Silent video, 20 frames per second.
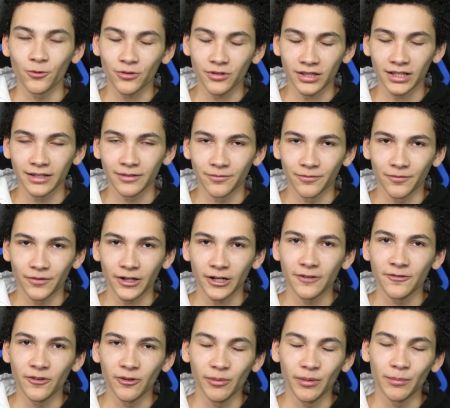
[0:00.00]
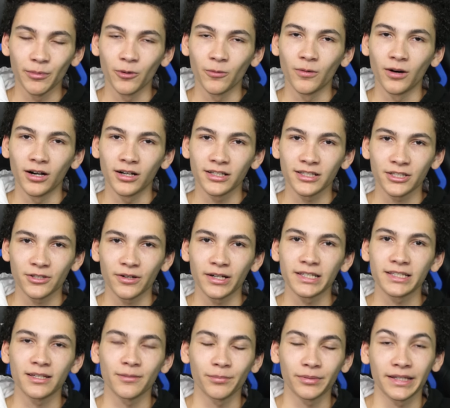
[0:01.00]
or that very few people want, so
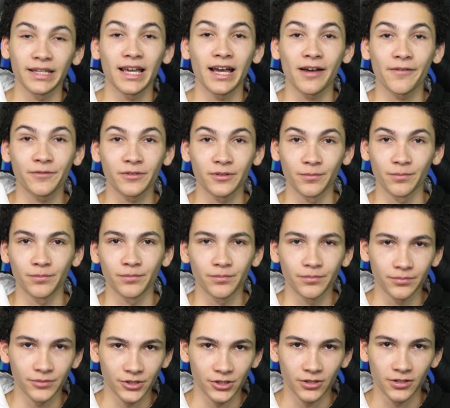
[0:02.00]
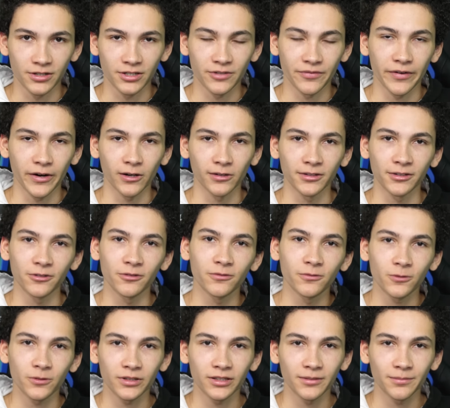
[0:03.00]
I simply have to charge very little
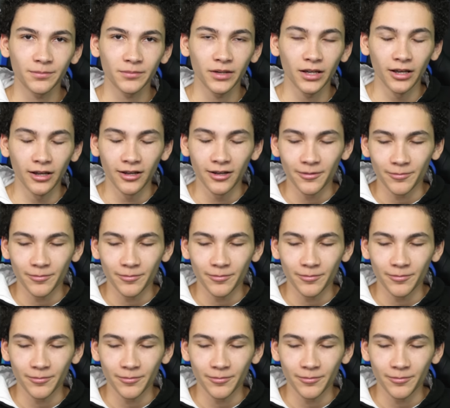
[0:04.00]
for them,